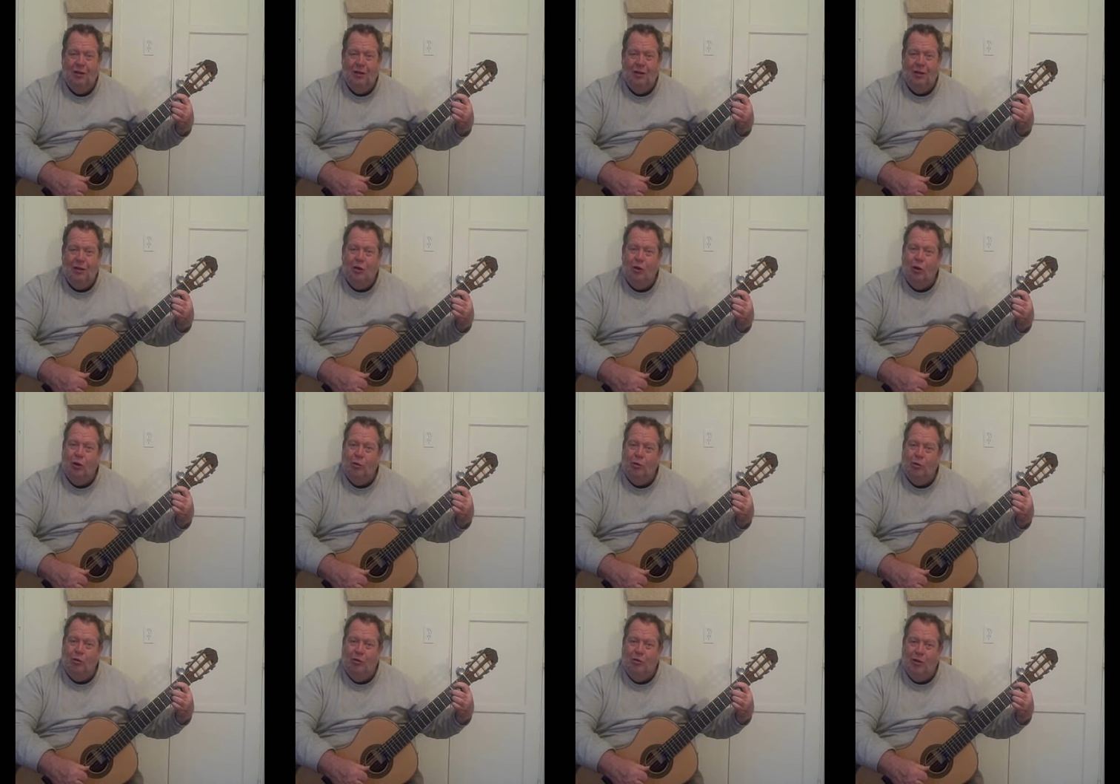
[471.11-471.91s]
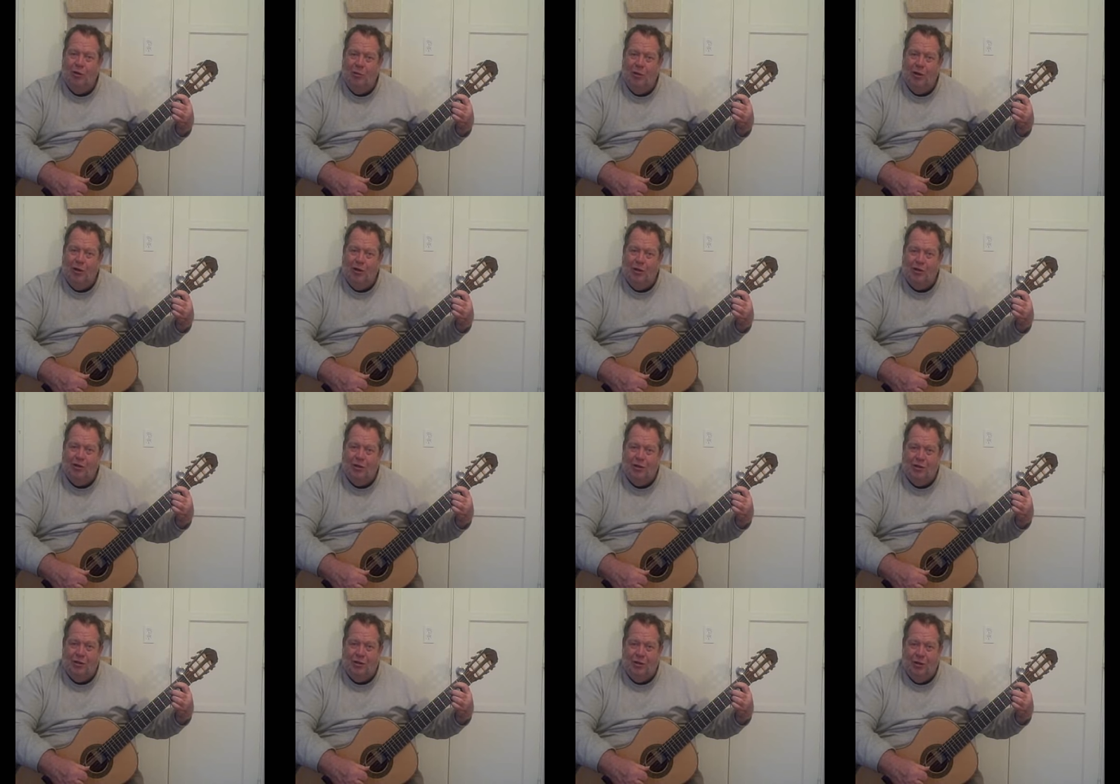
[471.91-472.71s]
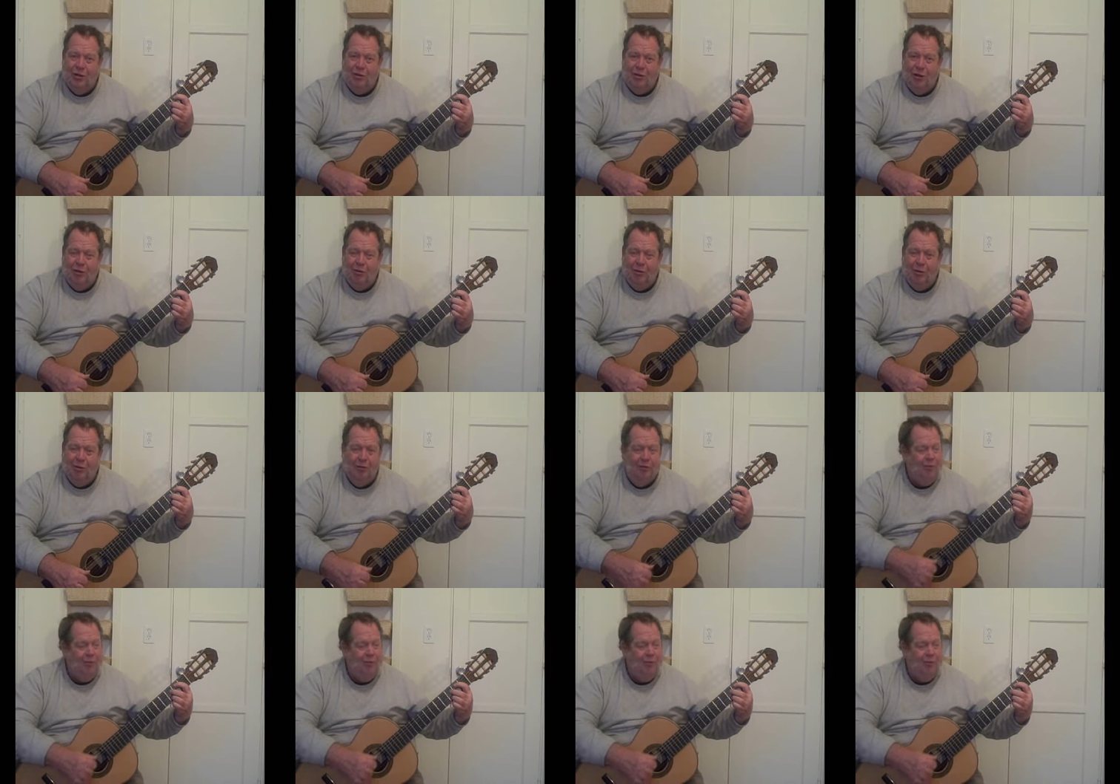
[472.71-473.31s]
the normal diminished that shows up.